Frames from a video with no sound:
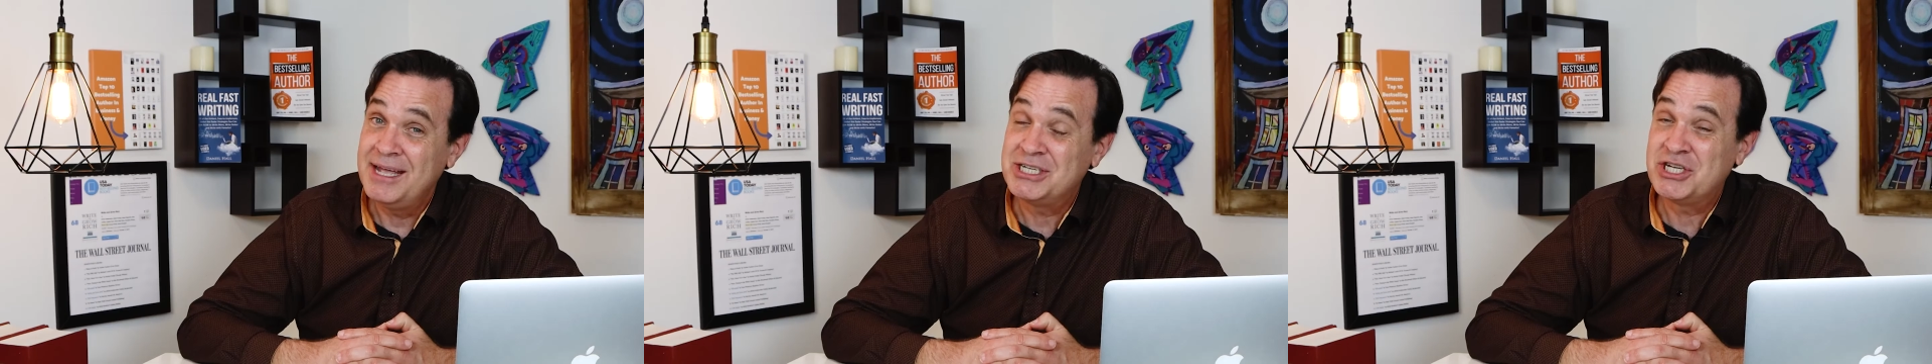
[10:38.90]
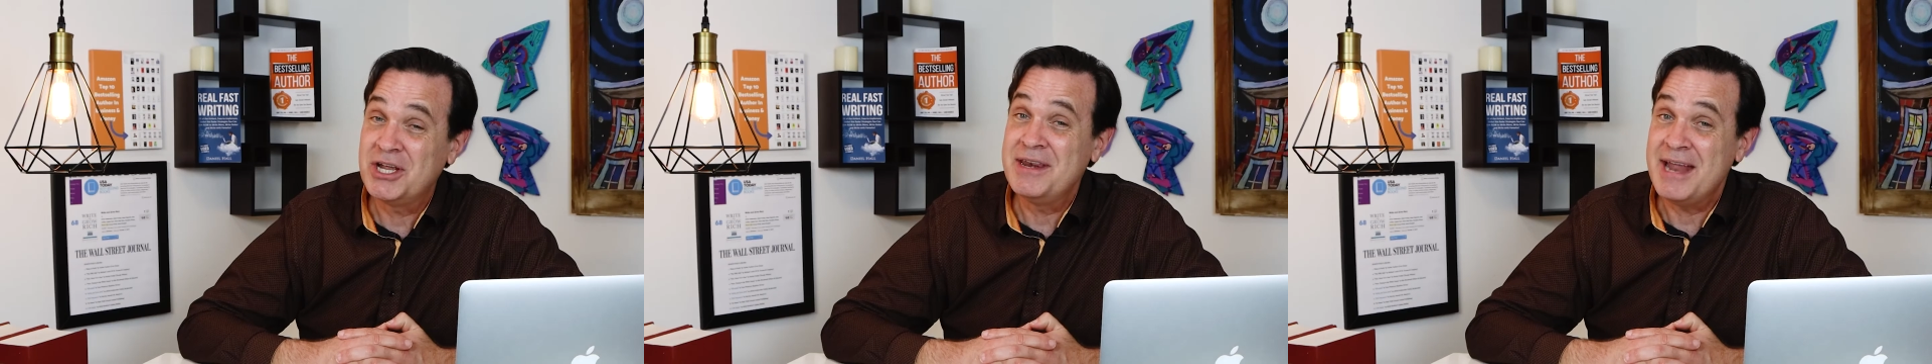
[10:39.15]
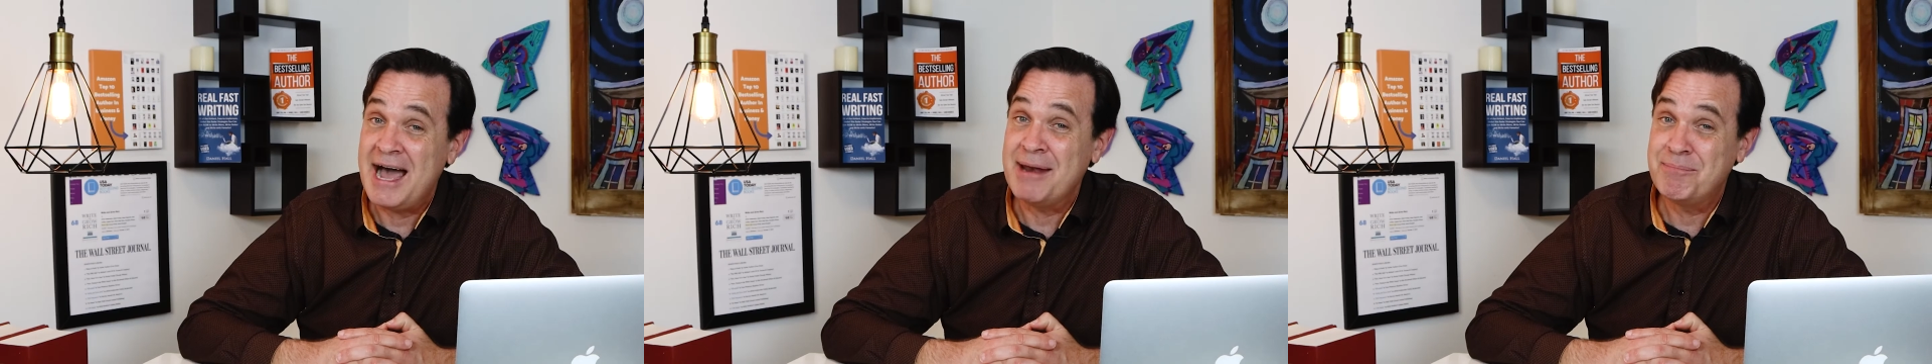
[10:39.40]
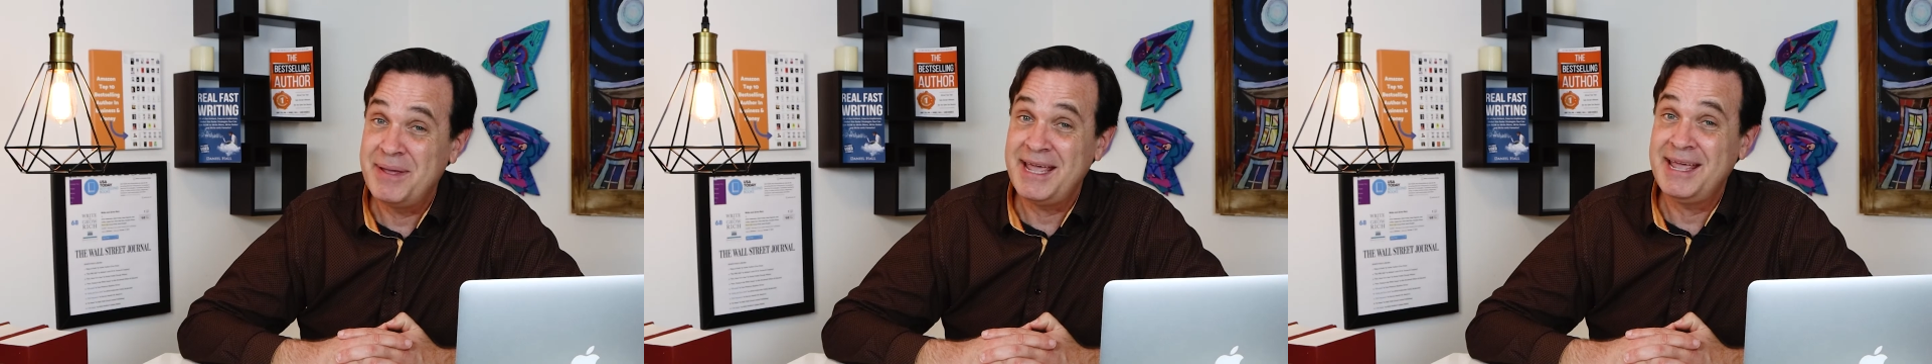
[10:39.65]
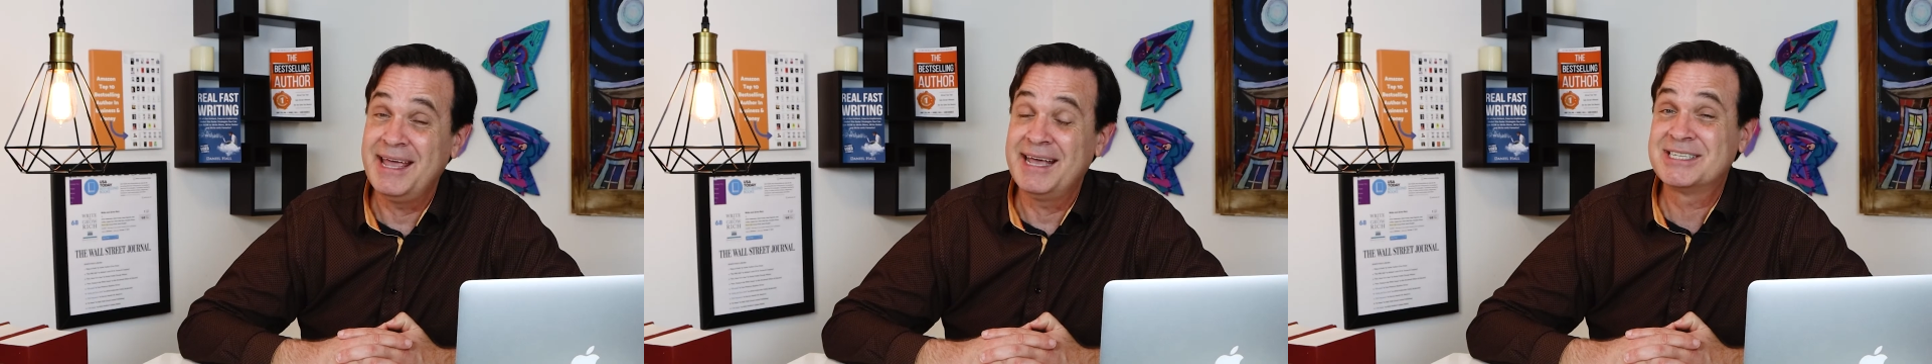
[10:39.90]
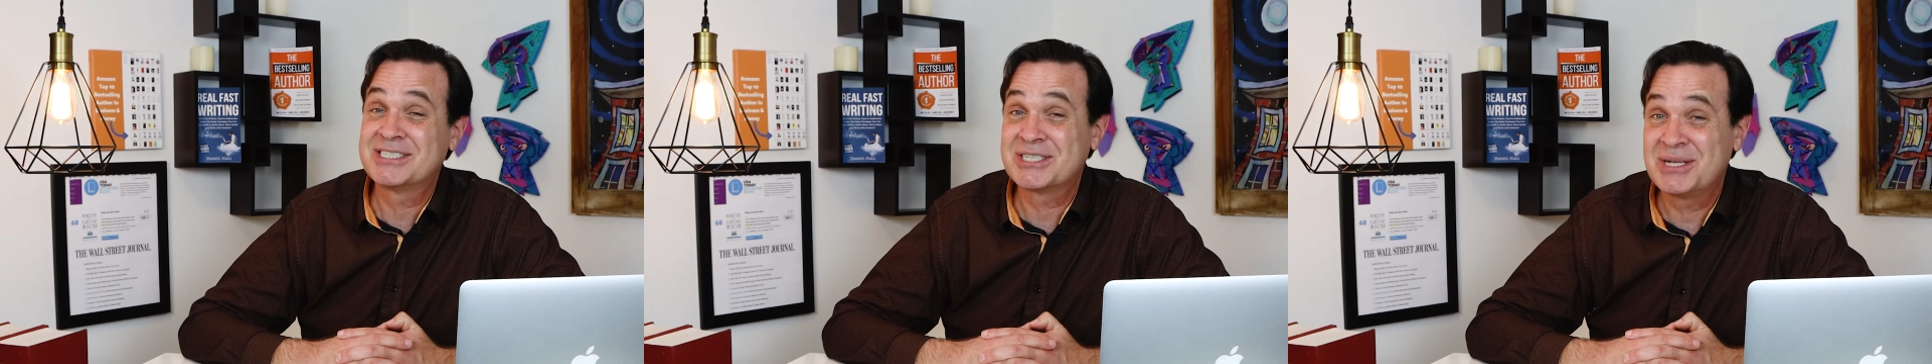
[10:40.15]
It should not be
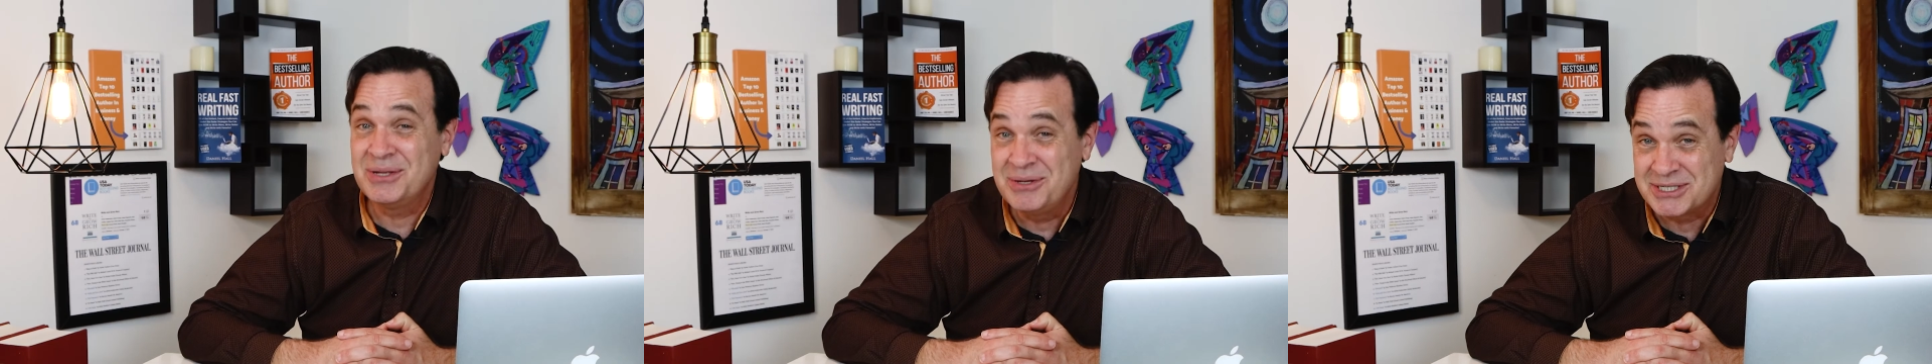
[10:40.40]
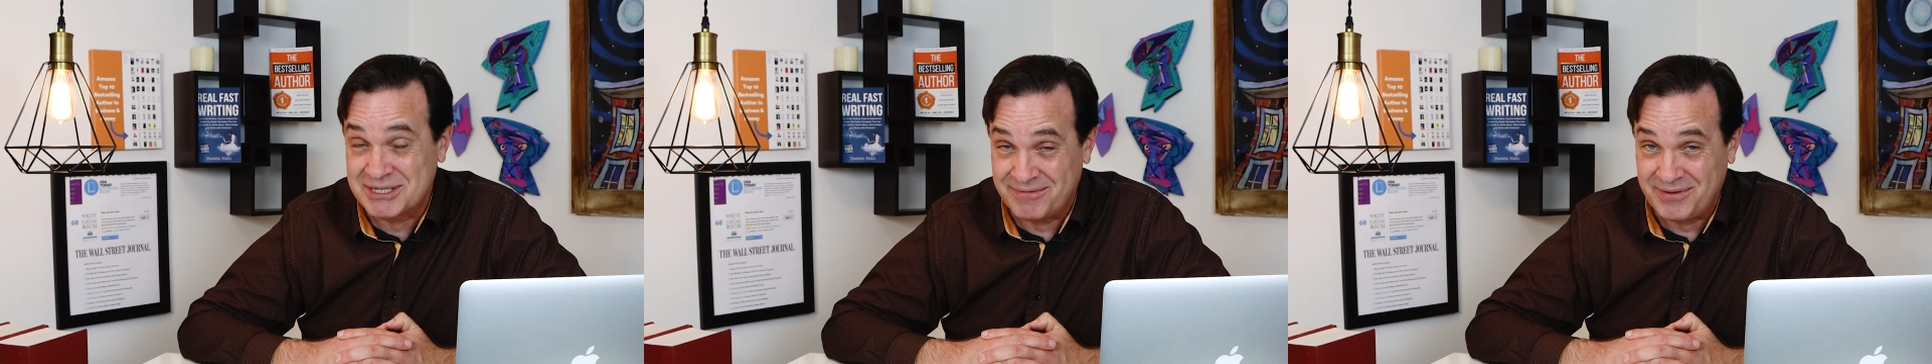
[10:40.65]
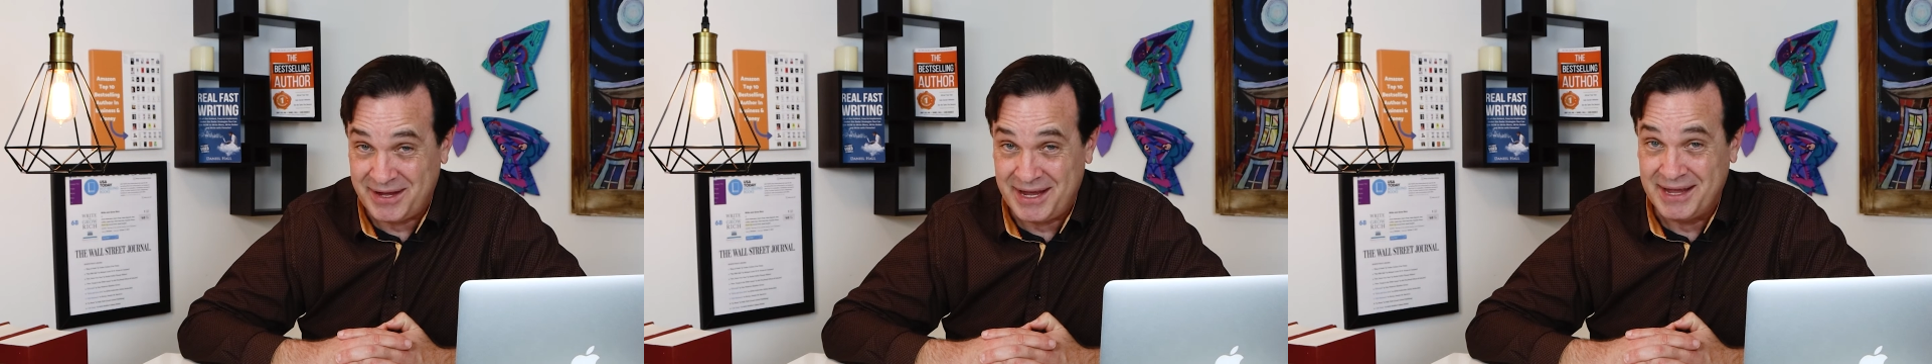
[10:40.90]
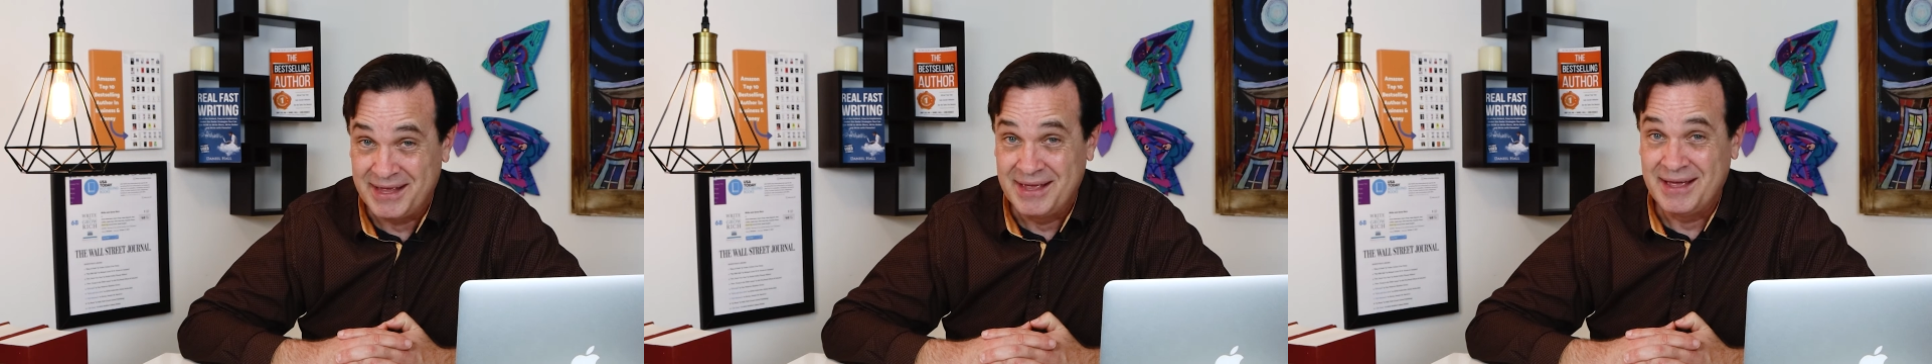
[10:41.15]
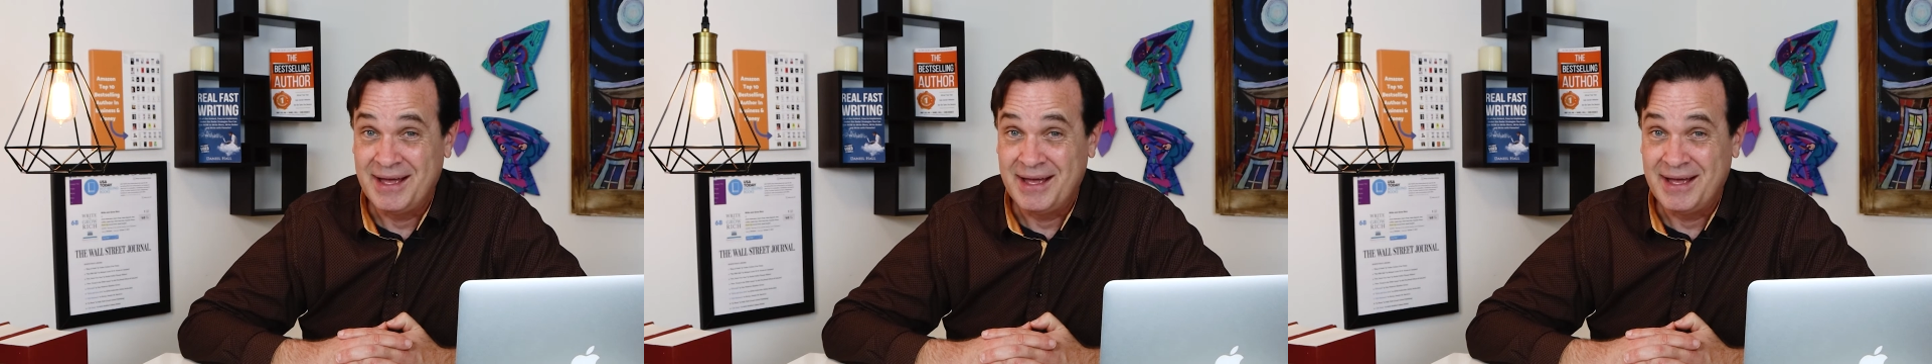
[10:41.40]
exclusively